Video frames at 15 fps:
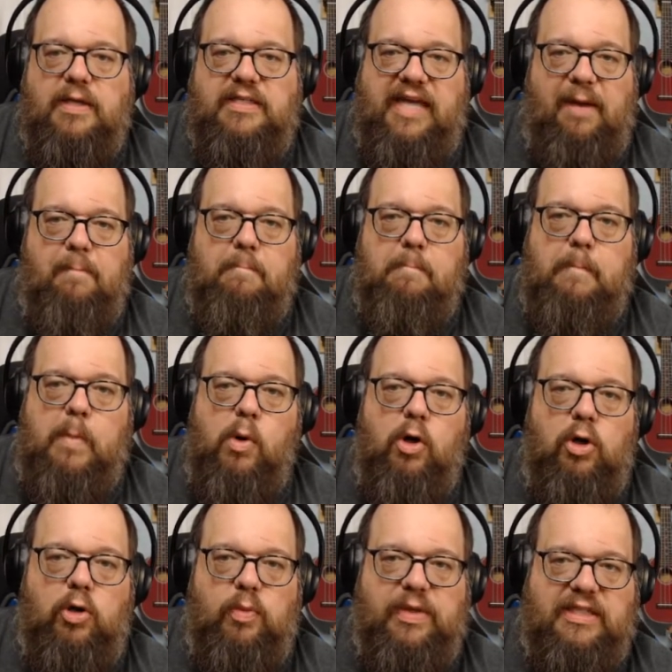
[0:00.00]
Take
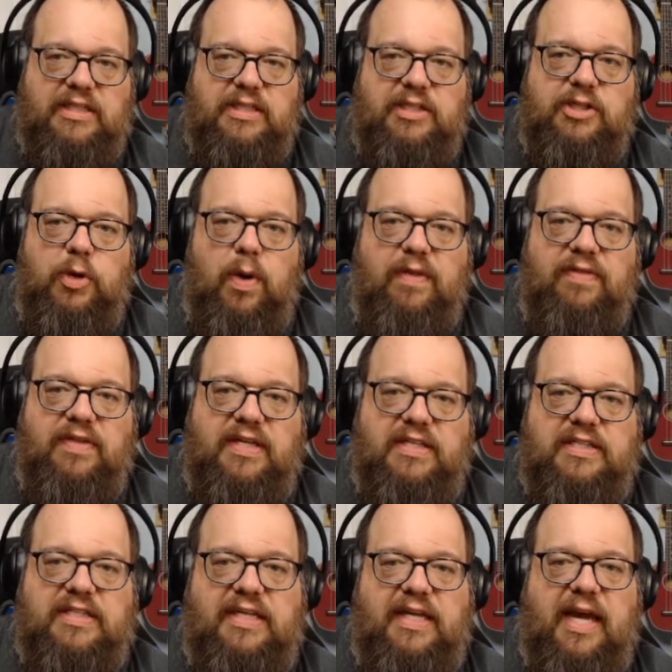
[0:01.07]
more risks though on
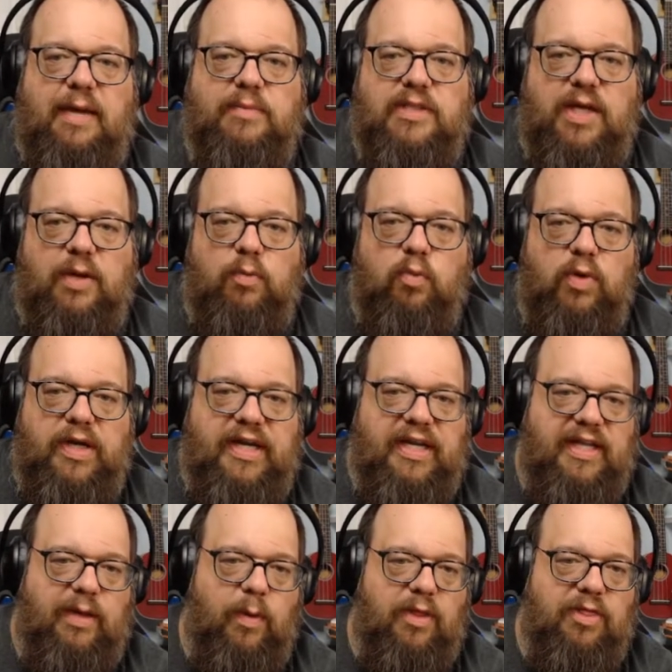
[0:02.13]
these CMs. I
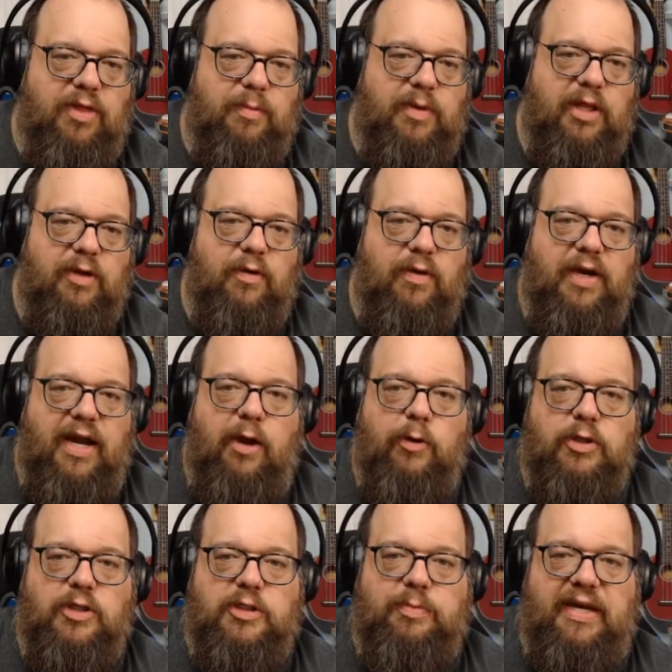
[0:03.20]
really want them clearing
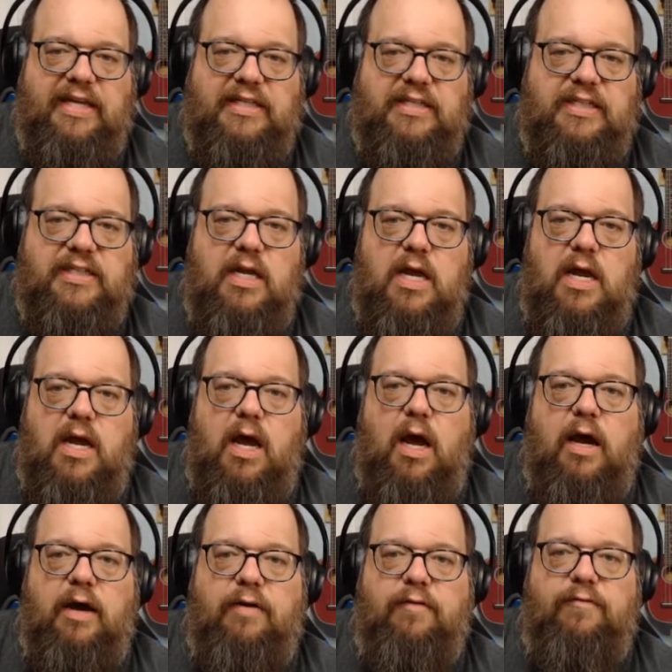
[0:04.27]
out space
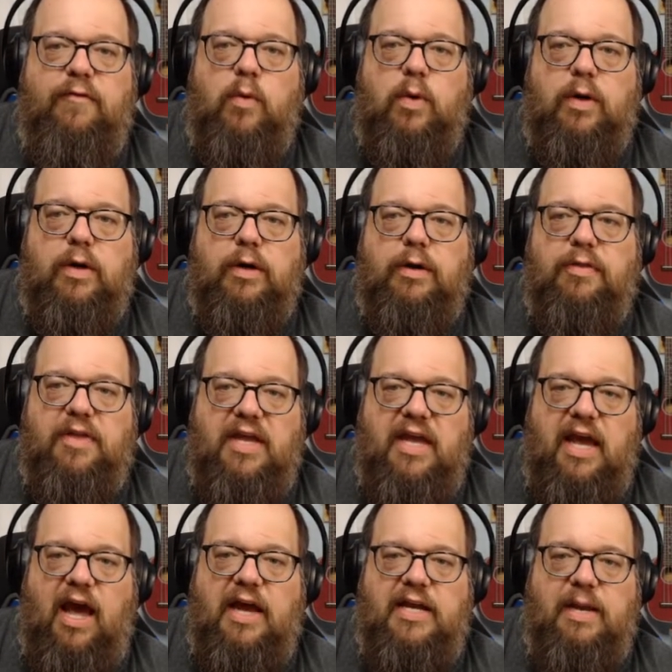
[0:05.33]
for
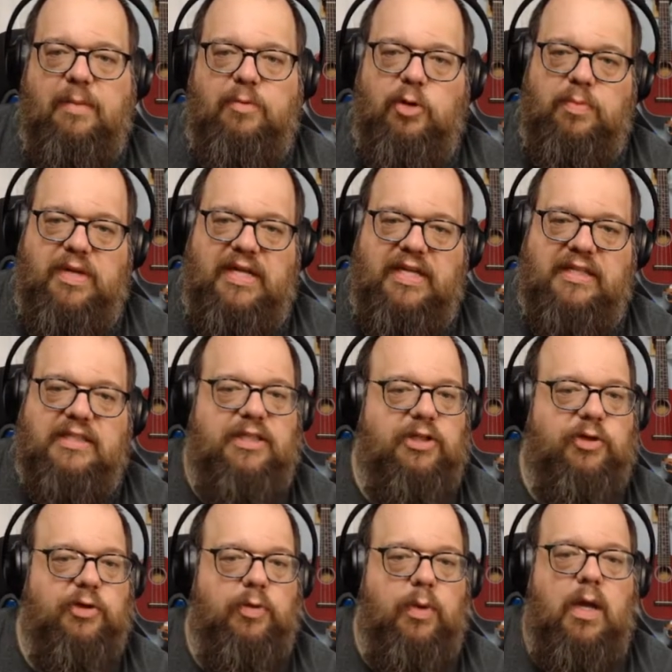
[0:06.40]
the IWBs
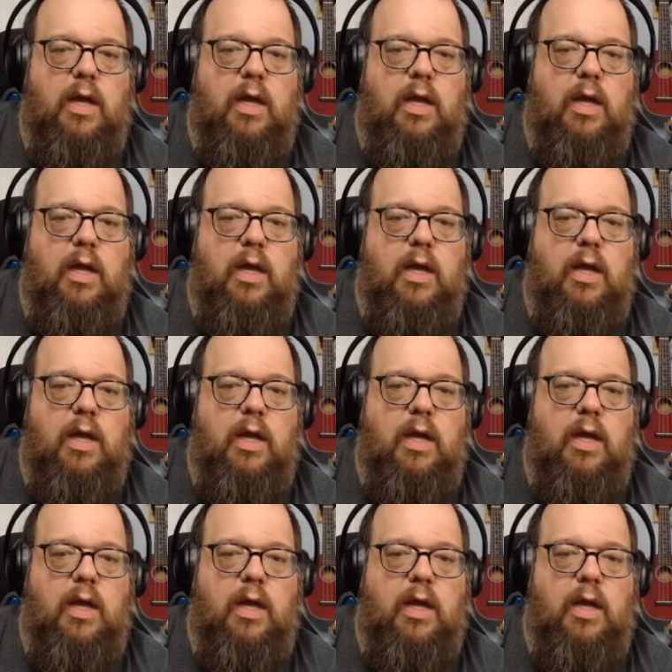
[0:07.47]
to